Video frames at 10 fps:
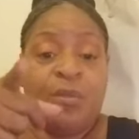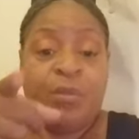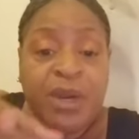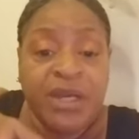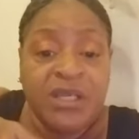
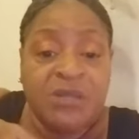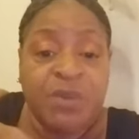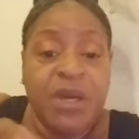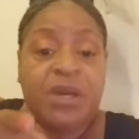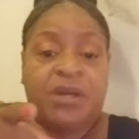Britney
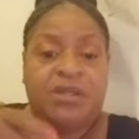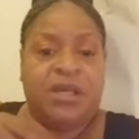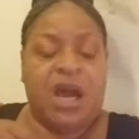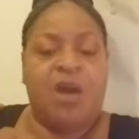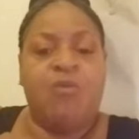Spears,
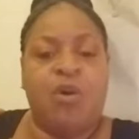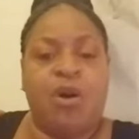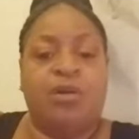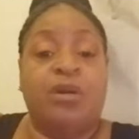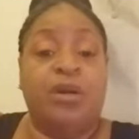I
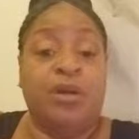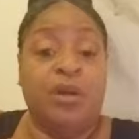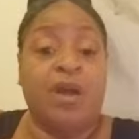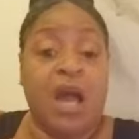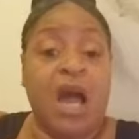worked
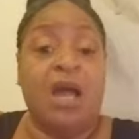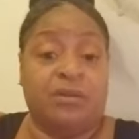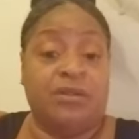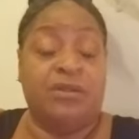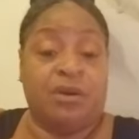your
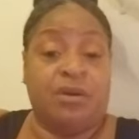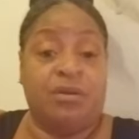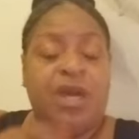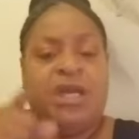concert.